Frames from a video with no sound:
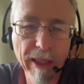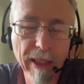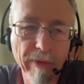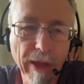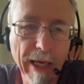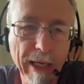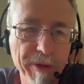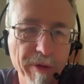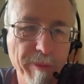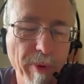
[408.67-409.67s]
in the
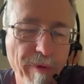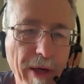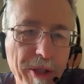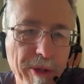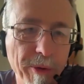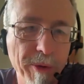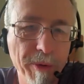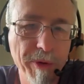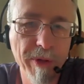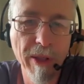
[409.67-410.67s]
hands of
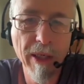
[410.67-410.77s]
professionals,